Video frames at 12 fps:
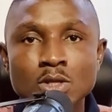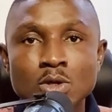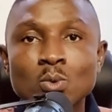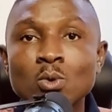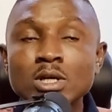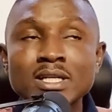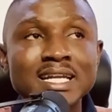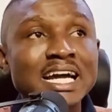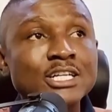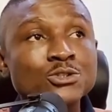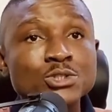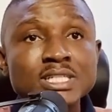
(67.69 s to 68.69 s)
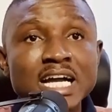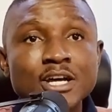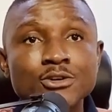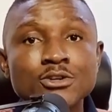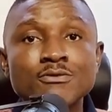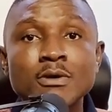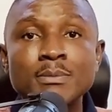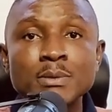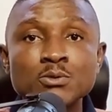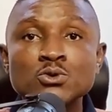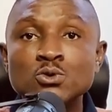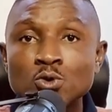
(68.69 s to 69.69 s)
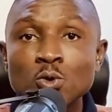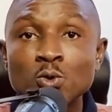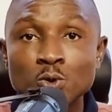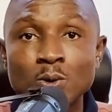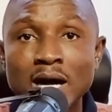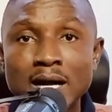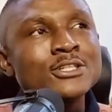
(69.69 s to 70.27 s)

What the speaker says: You want the light to shine on you for people to know who you are.